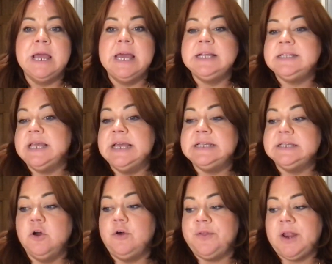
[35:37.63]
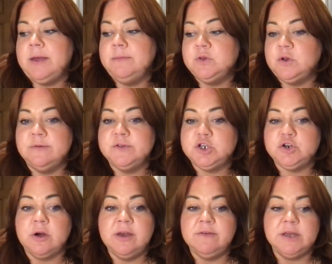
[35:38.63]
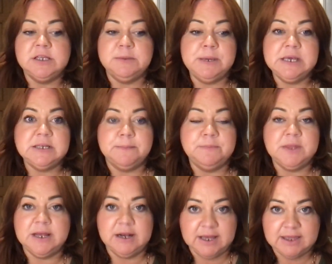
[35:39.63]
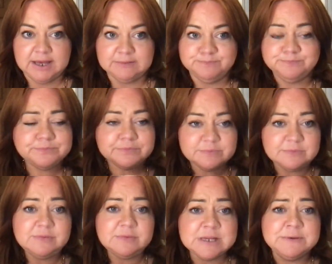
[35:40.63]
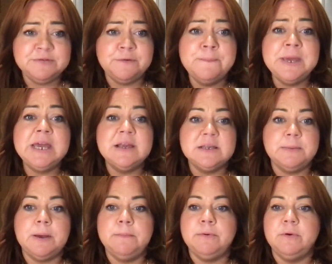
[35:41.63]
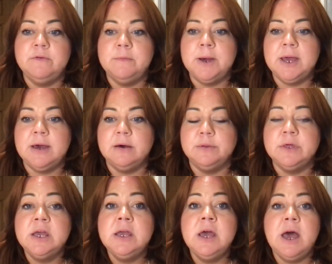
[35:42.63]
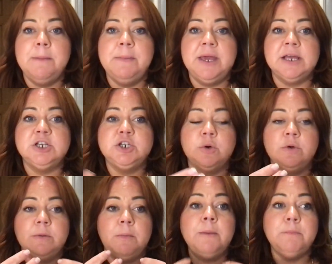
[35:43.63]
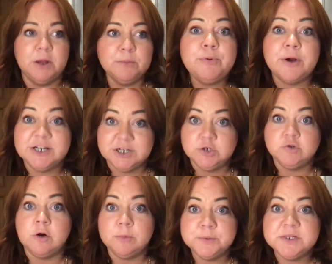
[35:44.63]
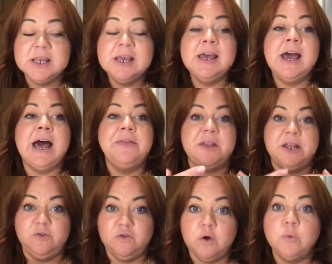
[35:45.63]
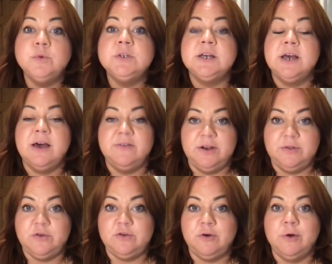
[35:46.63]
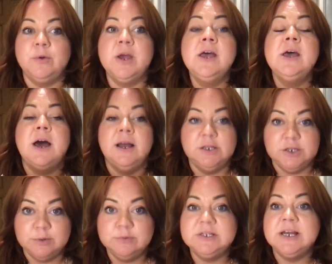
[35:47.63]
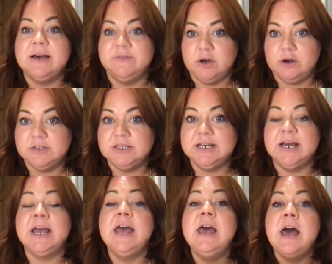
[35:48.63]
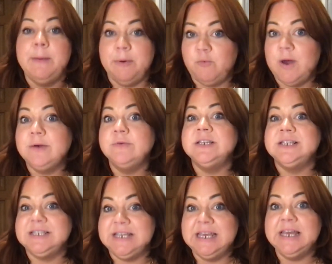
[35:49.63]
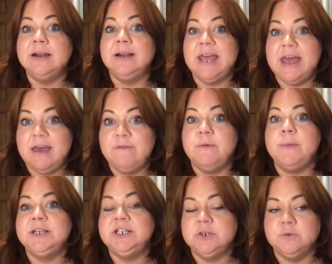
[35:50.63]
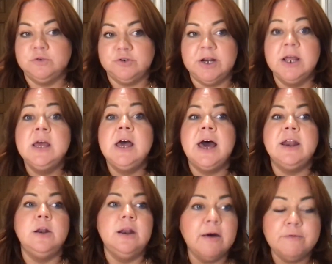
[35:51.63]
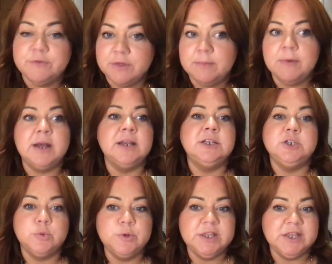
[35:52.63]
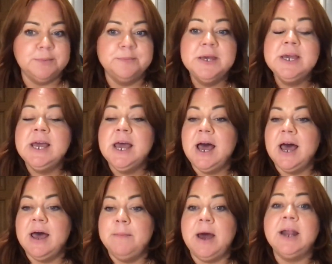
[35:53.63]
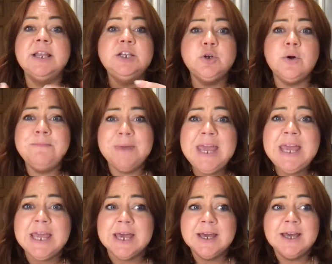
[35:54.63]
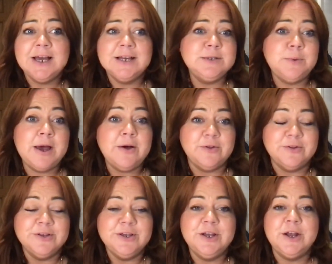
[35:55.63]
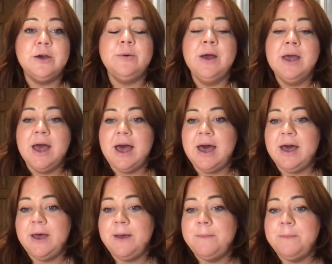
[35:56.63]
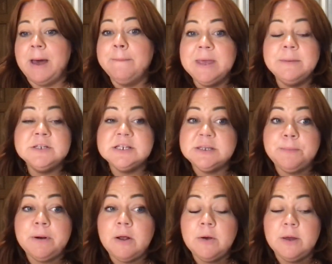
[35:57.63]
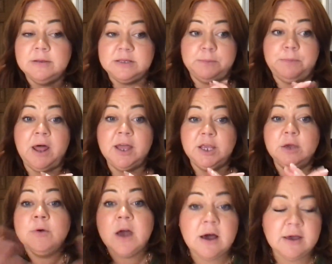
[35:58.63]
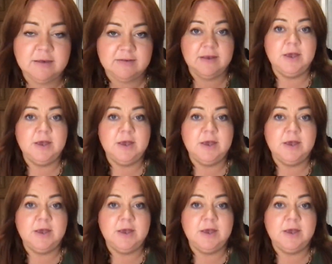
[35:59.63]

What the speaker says: It's not that I'm sort of striving to be something like that. As for me, it's about improving my health and making sure that my blood pressure drops and that I don't have another stroke, I don't have a heart attack, I'm around to see and care for my children and love them and enjoy them, and enjoy me as well, you know, and be able to supply you guys